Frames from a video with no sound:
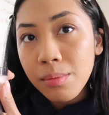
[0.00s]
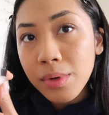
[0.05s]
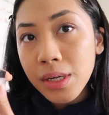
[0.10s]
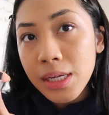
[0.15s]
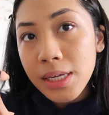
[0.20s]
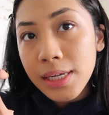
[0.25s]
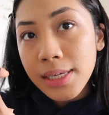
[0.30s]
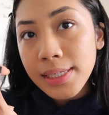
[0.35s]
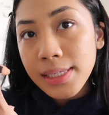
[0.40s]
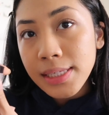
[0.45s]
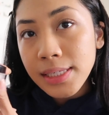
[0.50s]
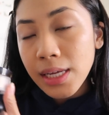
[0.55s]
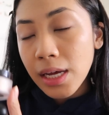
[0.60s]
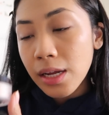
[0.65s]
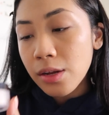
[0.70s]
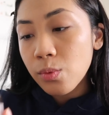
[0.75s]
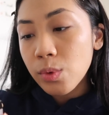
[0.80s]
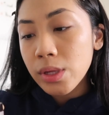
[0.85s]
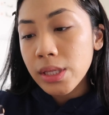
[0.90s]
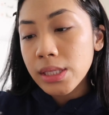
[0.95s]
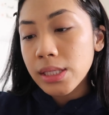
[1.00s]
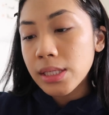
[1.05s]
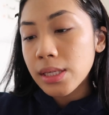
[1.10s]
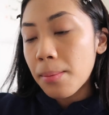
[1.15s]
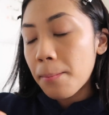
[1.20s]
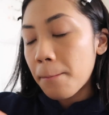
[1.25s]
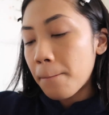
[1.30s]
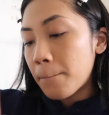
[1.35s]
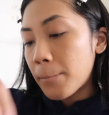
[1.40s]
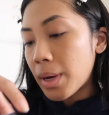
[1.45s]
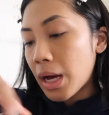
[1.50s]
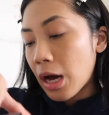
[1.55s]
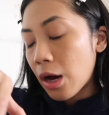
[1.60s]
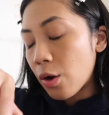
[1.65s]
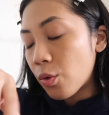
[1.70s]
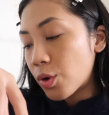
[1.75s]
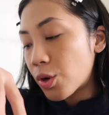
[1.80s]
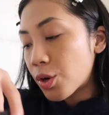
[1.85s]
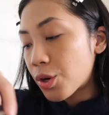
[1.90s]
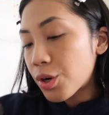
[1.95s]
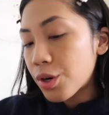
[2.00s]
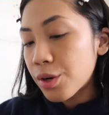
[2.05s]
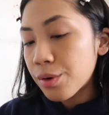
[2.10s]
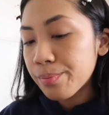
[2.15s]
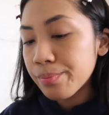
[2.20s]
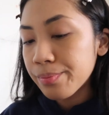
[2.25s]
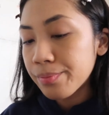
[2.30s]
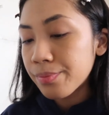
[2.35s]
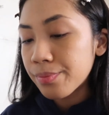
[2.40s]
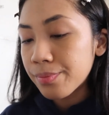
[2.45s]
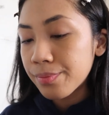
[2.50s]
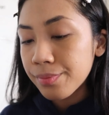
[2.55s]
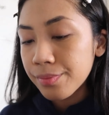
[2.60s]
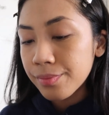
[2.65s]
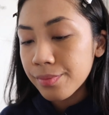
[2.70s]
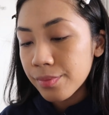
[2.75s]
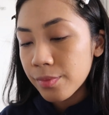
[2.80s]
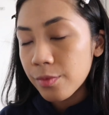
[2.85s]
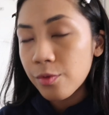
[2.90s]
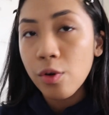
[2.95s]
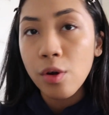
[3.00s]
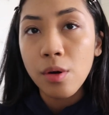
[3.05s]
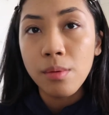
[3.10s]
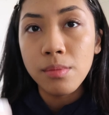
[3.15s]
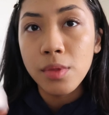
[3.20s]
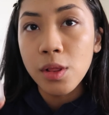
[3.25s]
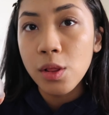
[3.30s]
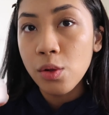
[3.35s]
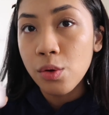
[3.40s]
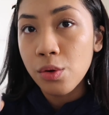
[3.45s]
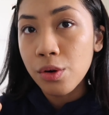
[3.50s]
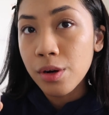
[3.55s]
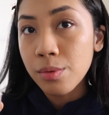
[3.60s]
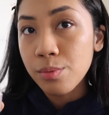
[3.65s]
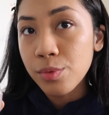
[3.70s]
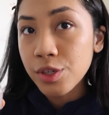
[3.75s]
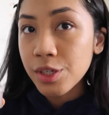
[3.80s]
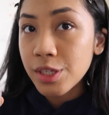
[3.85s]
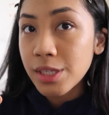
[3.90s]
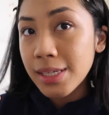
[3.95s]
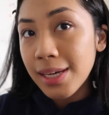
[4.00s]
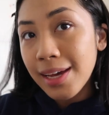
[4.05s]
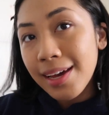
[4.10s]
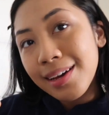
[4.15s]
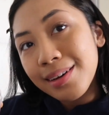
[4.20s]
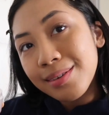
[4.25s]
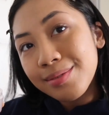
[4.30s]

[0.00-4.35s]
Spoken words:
I'm gonna set with some powder from Laura Mercier.